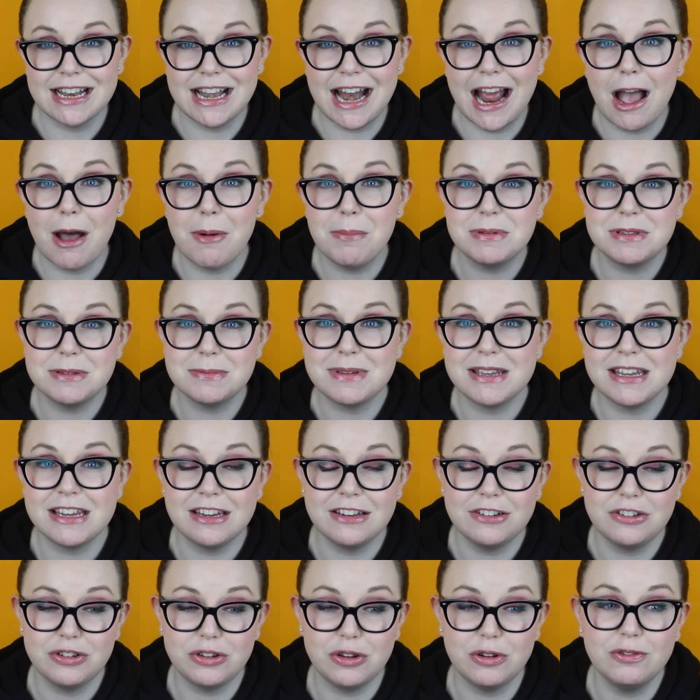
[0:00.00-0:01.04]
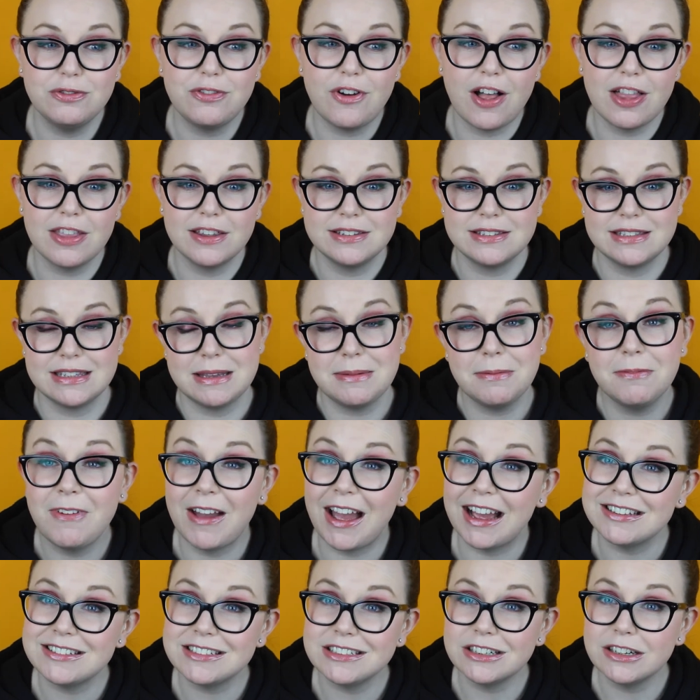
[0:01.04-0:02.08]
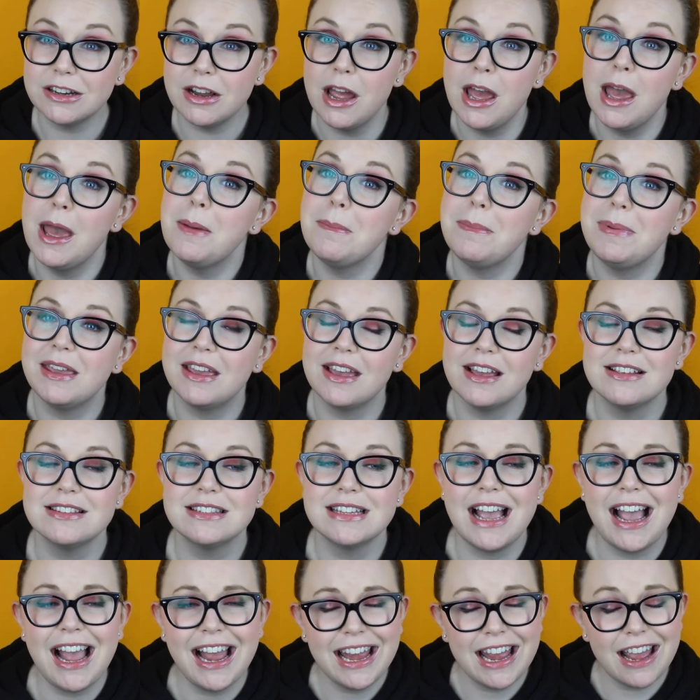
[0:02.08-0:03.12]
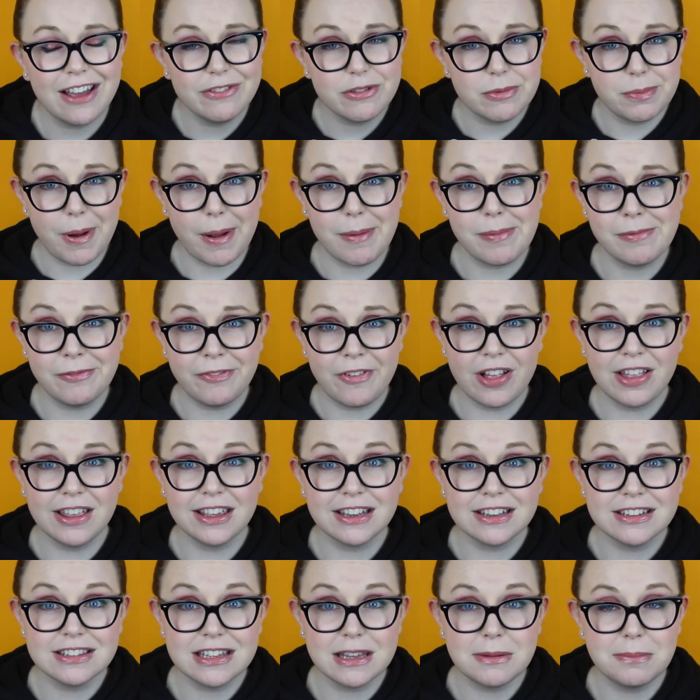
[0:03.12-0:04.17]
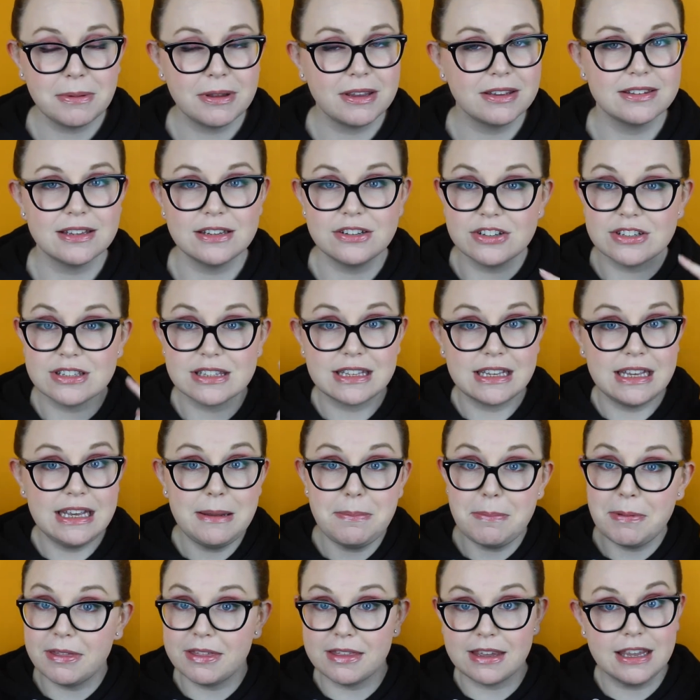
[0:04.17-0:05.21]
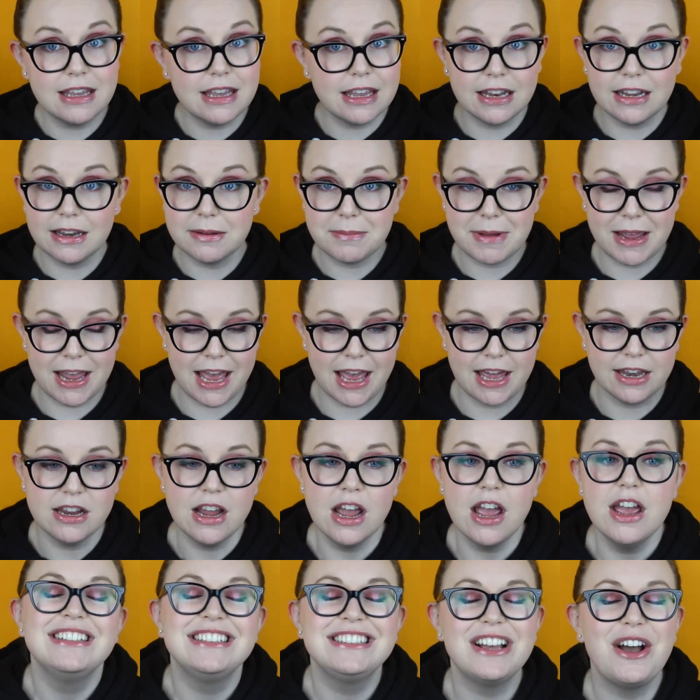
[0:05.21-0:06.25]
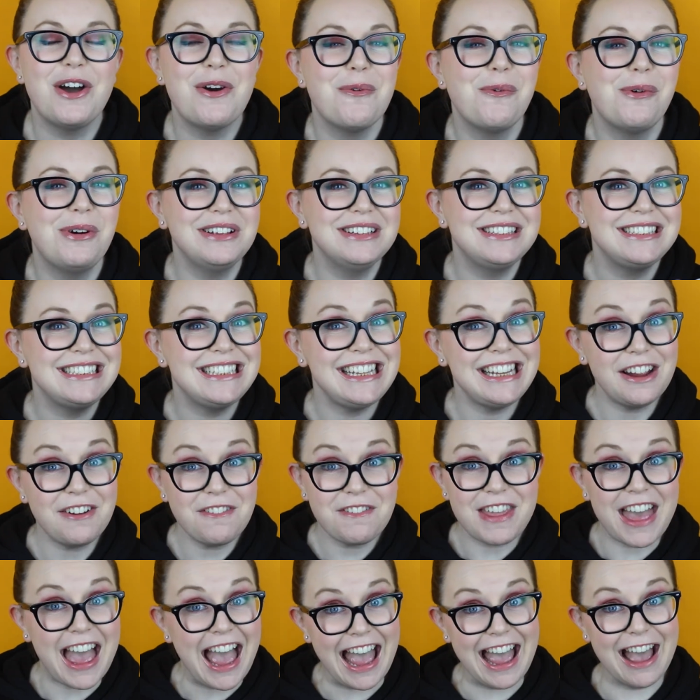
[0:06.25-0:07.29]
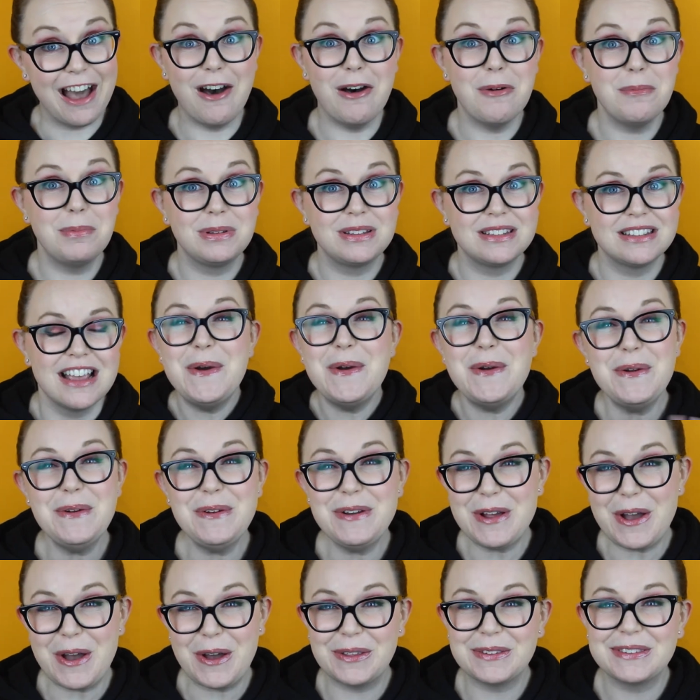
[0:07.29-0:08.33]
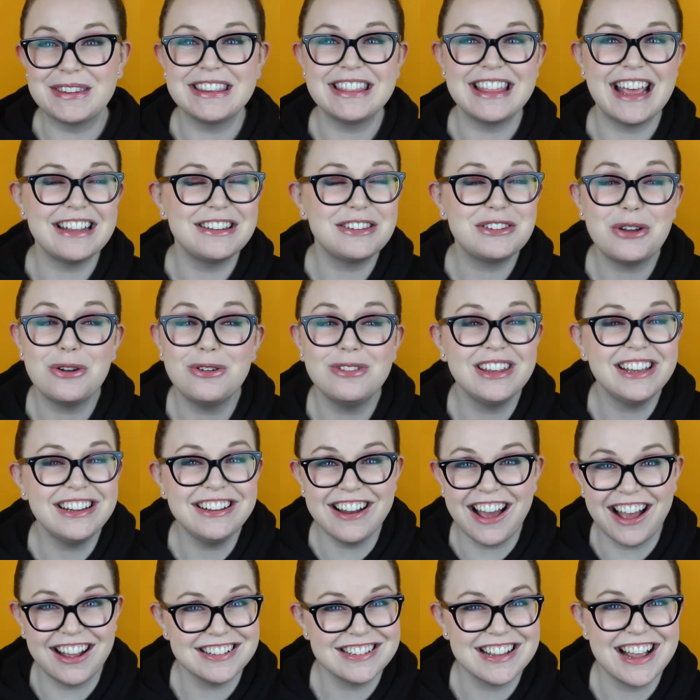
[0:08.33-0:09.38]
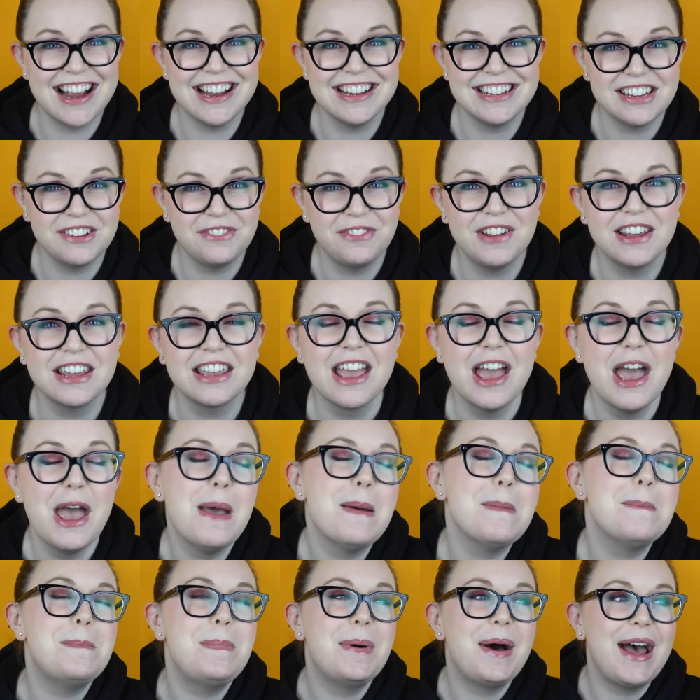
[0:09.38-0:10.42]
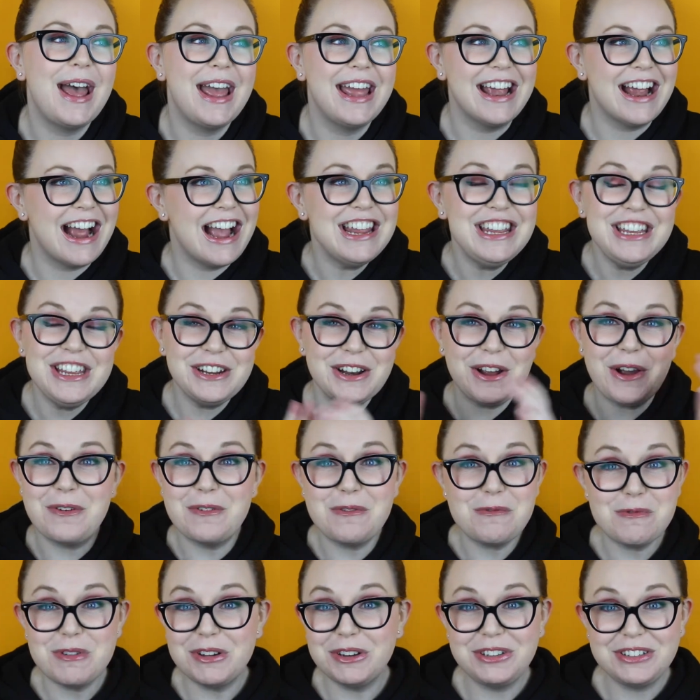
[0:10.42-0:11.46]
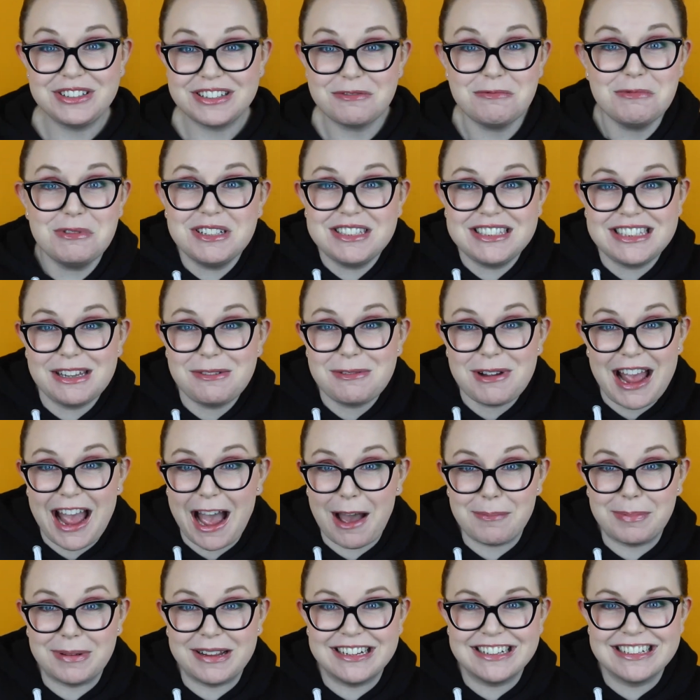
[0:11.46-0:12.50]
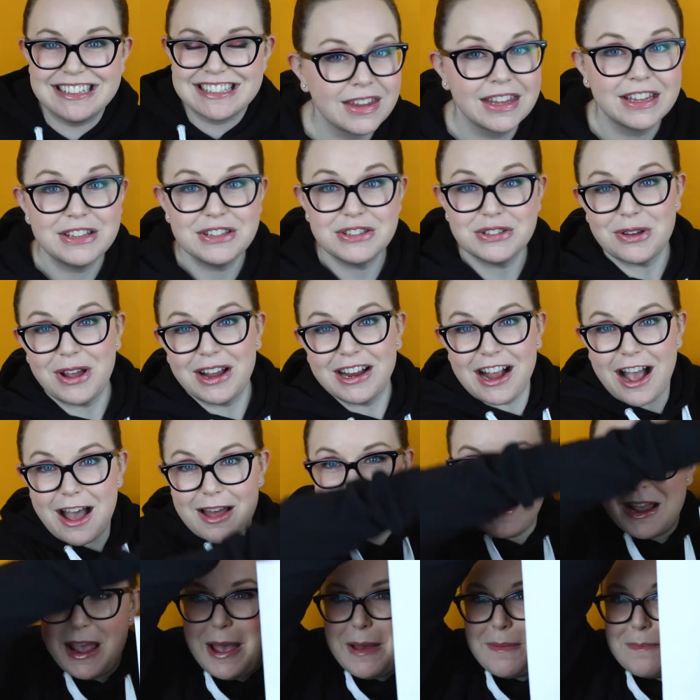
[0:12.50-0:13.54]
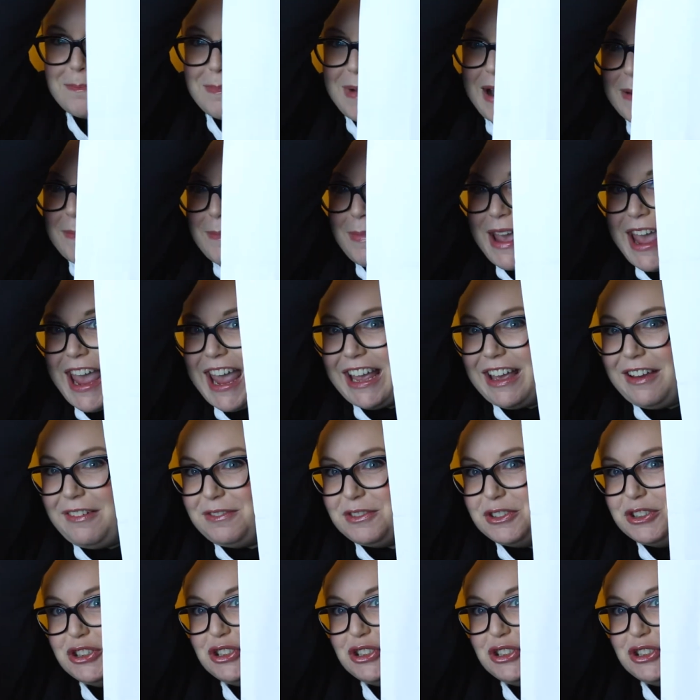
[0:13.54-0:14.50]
and helps me to fall asleep faster, because I have a problem falling asleep because I just keep thinking in my head. So we'll see if that helps. Who knows? That's totally not scientific, but you know, we'll see what happens. So I got my bag of